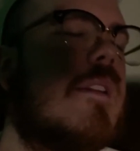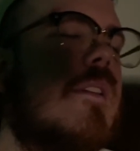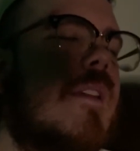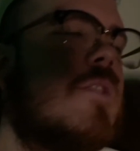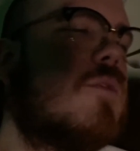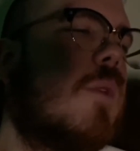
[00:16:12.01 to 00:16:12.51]

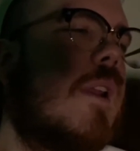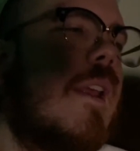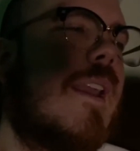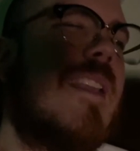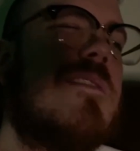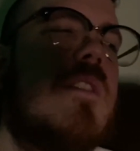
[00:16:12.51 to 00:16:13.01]
enjoyed it.
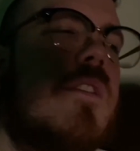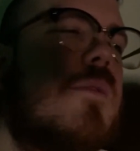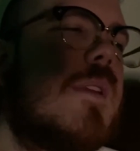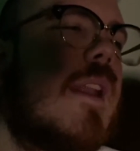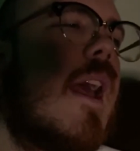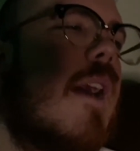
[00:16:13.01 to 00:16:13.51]
I give it a
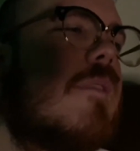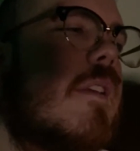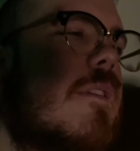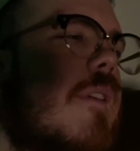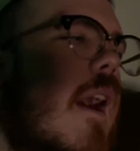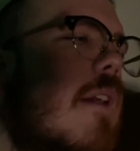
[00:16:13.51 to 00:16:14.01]
3.5 out
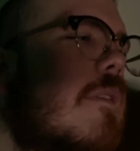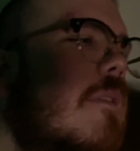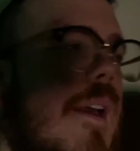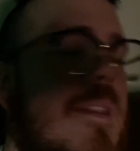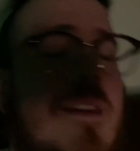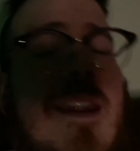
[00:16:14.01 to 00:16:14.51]
of 5.
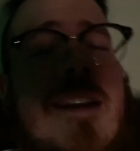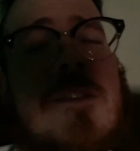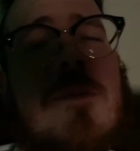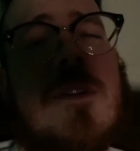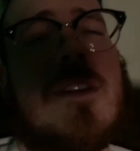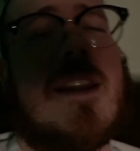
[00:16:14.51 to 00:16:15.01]
The next
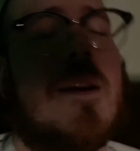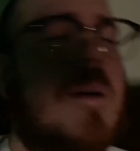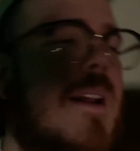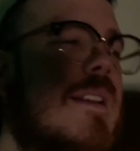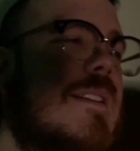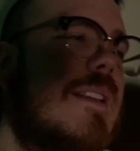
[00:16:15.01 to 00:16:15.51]
one that I
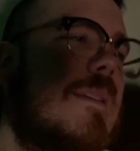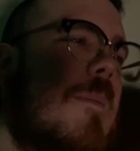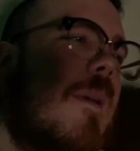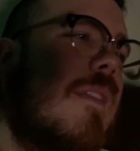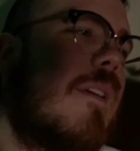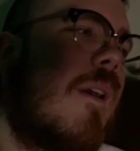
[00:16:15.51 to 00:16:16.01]
watched in the
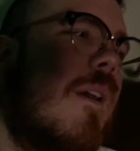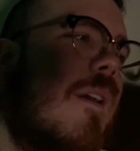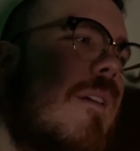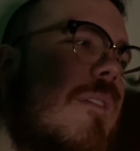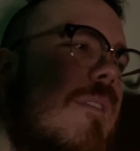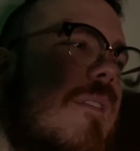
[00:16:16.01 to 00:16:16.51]
month
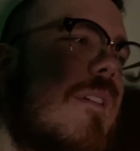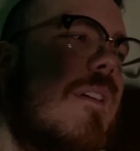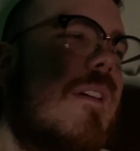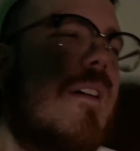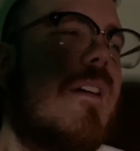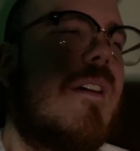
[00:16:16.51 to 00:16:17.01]
of
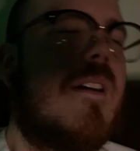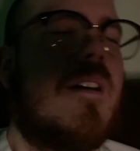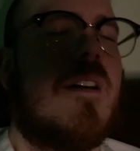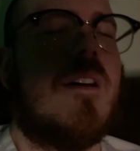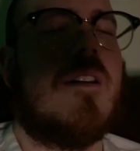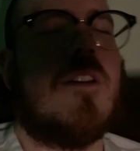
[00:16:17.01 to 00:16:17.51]

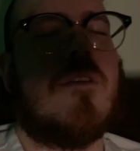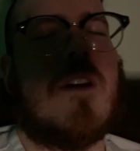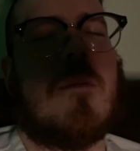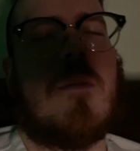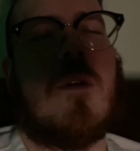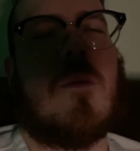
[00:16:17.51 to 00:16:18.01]

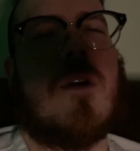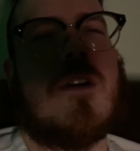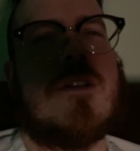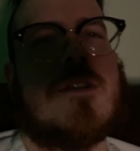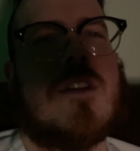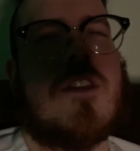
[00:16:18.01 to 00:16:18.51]
November
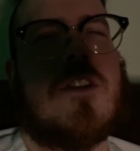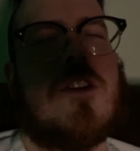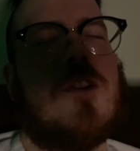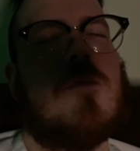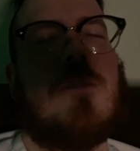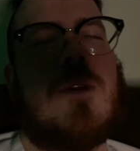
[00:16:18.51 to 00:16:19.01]
was The
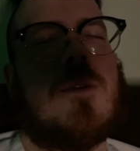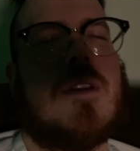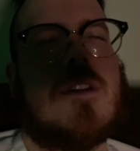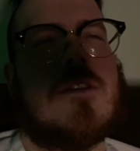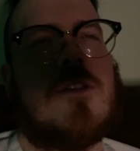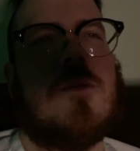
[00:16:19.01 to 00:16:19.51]
New
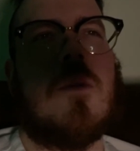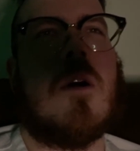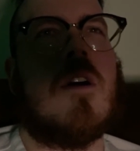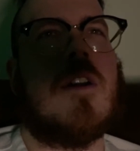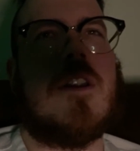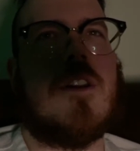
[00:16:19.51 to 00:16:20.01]
Mutants. You
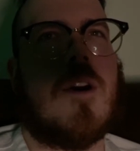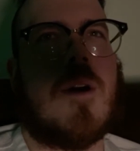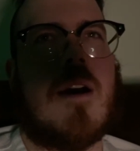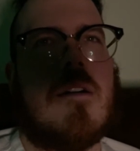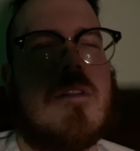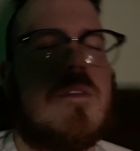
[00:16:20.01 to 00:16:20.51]
already know
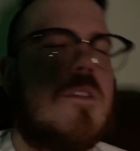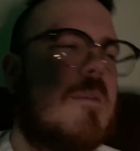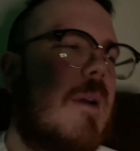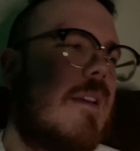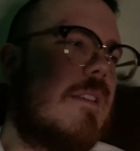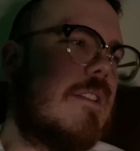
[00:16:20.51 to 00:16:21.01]
how I feel
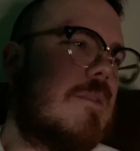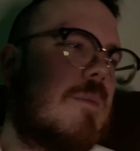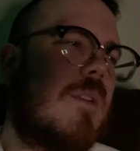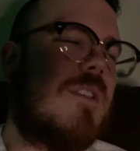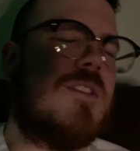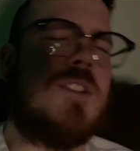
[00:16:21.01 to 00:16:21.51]
about this
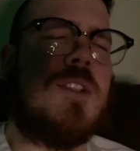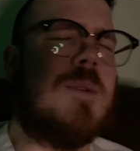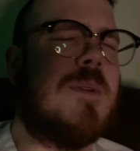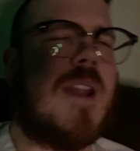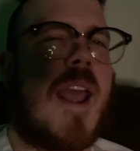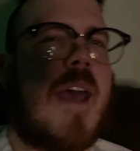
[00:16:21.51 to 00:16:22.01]
one.
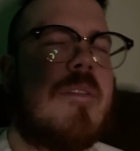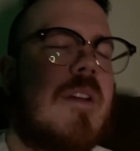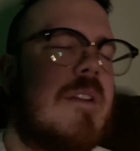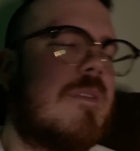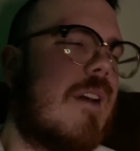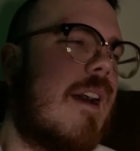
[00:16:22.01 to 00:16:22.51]
2.5
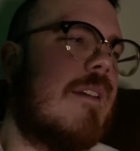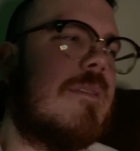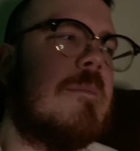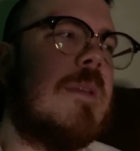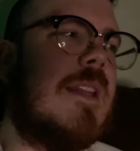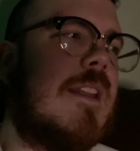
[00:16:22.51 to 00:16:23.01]
out of 5.
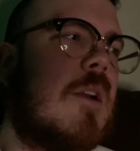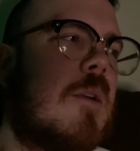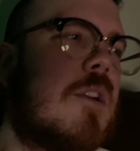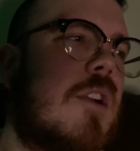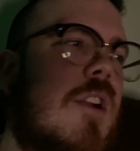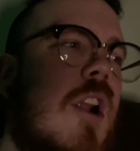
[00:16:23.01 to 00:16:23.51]

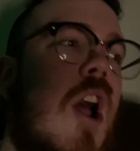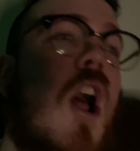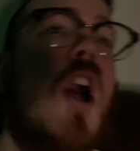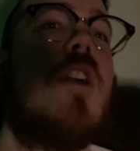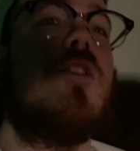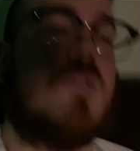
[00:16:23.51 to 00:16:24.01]
Mediocre
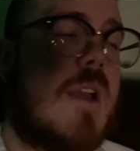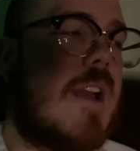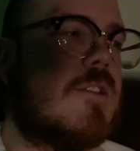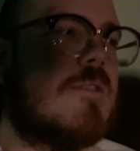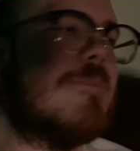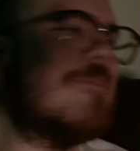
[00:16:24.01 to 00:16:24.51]
trash.